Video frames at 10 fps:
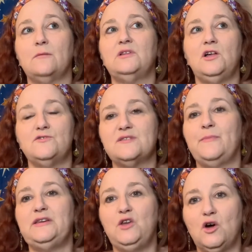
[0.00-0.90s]
close,
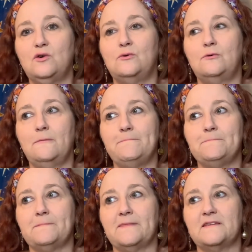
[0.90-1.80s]
but no
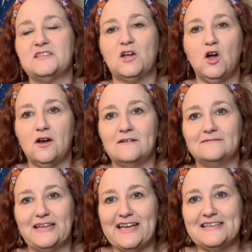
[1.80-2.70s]
cigar,
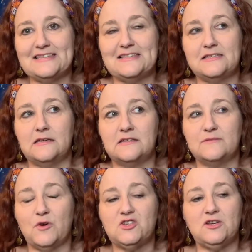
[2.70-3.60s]
I guess is the
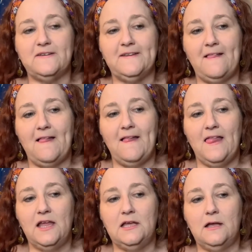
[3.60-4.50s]
expression.
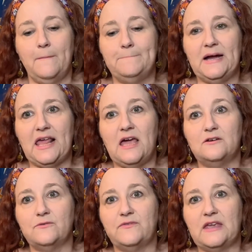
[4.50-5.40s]
But I
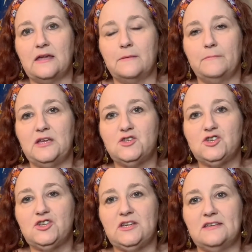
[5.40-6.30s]
don't think
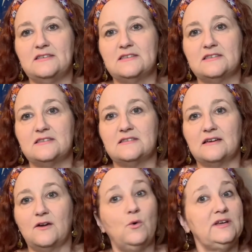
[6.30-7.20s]
Mitch is
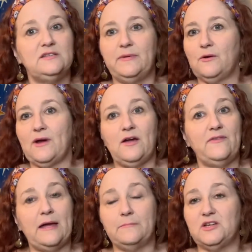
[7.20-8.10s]
going to be around
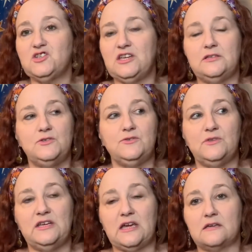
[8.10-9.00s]
that much into
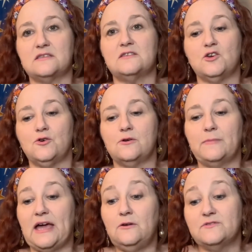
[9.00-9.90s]
the next term.
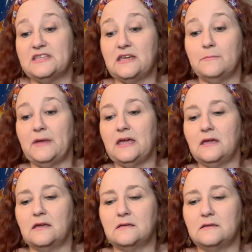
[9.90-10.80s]
I don't see him
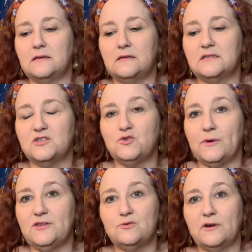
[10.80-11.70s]
making it to
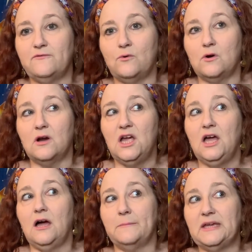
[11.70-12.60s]
2024.
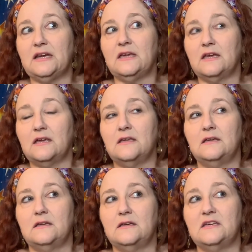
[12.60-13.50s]
I'm getting
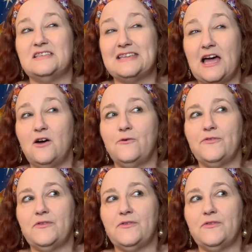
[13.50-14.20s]
his health